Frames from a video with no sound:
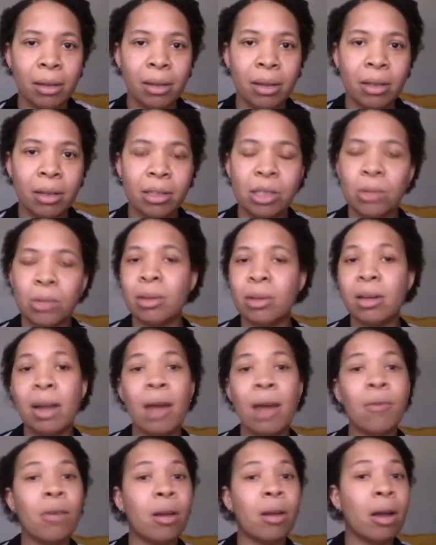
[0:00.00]
She would
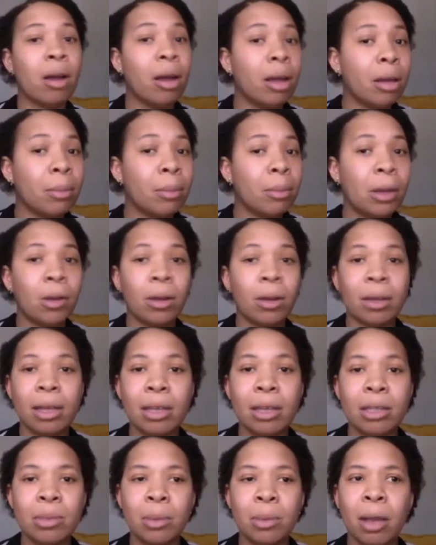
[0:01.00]
never hug me or
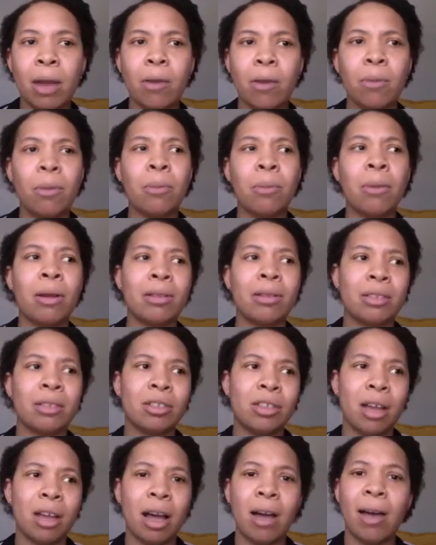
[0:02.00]
kiss me. I remember as a
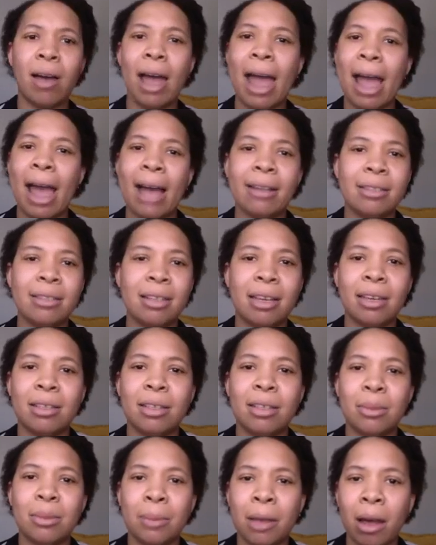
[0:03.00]
child asking
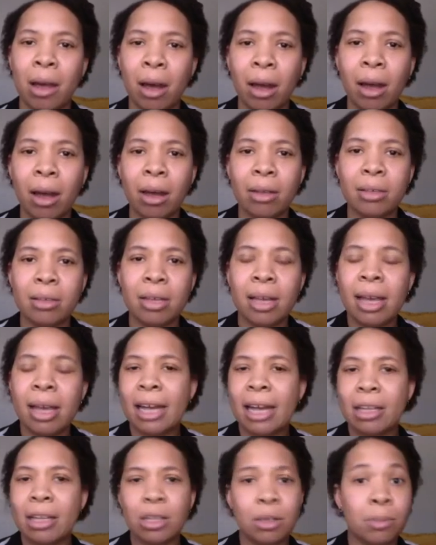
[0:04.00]
to be hugged
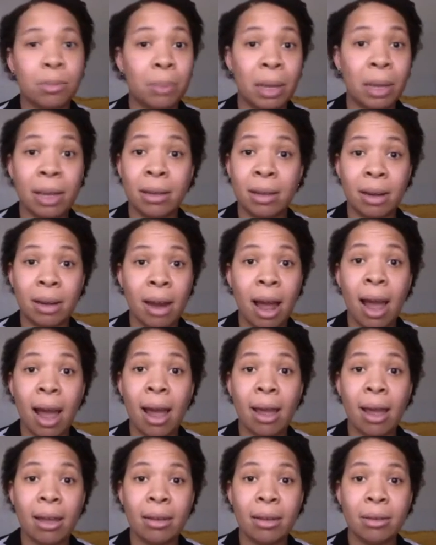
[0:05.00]
and being
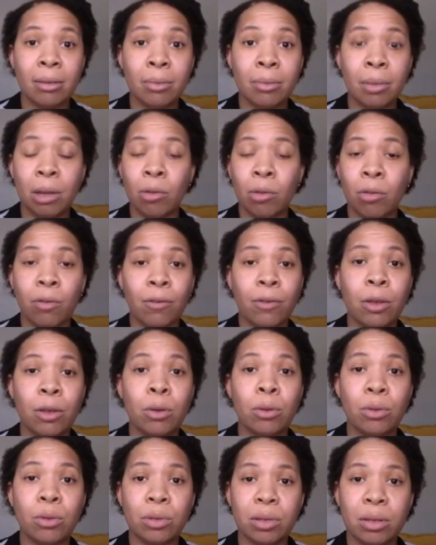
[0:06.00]
denied, being
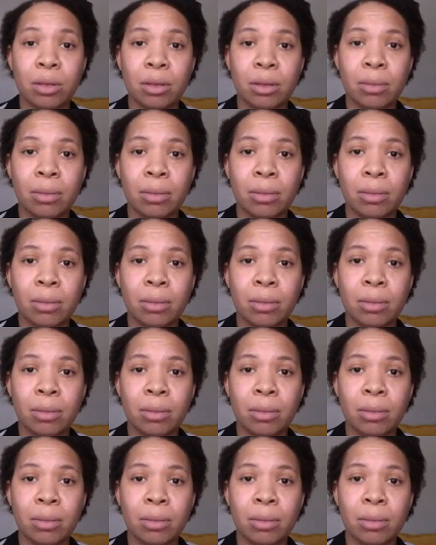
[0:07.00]
refused.